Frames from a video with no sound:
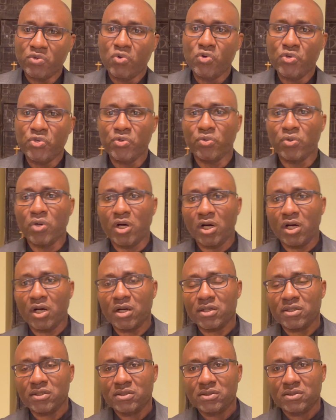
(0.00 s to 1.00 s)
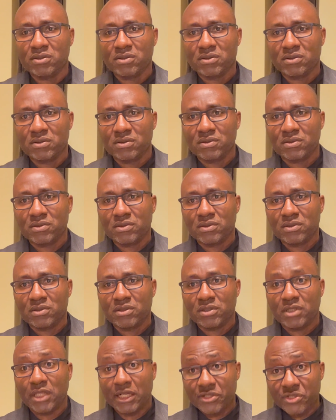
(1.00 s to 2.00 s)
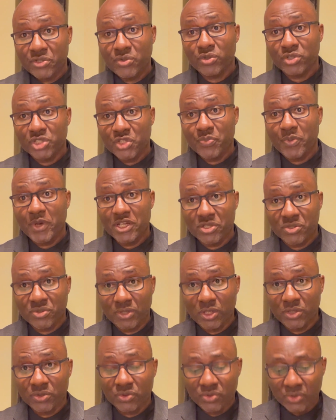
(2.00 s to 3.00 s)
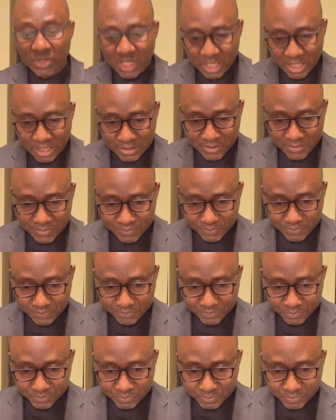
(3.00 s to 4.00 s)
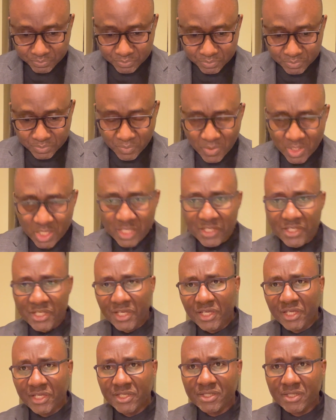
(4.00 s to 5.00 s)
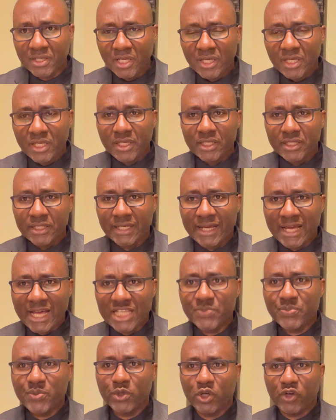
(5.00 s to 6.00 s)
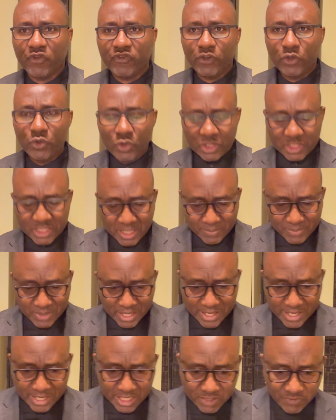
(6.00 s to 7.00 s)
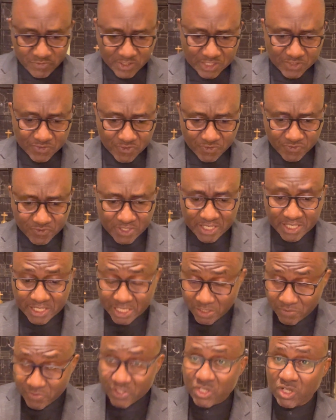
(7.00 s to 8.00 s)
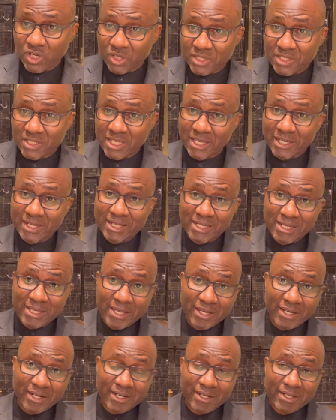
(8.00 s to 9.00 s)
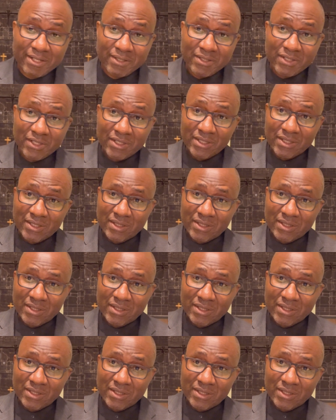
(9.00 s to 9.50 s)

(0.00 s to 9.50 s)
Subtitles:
who you are, that you are special unto God. Indeed, the Gospel of Luke chapter 8 verse 15 gives us a clear